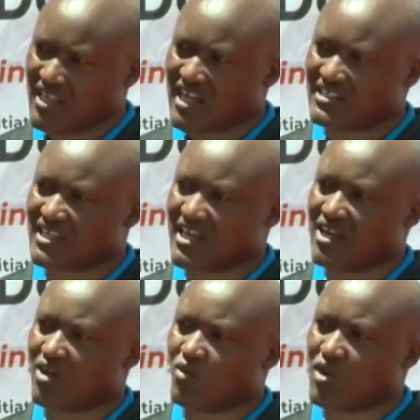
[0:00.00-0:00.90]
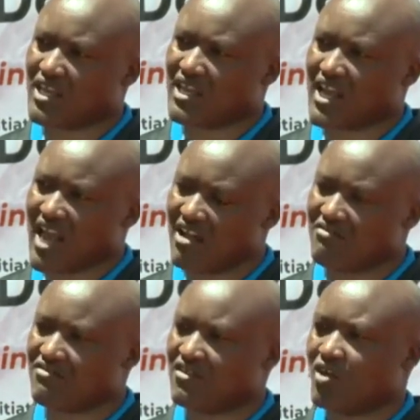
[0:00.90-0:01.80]
that we
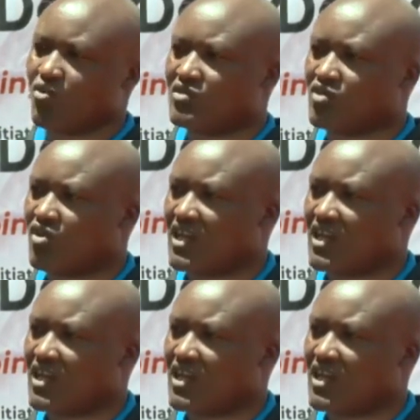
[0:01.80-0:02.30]
have what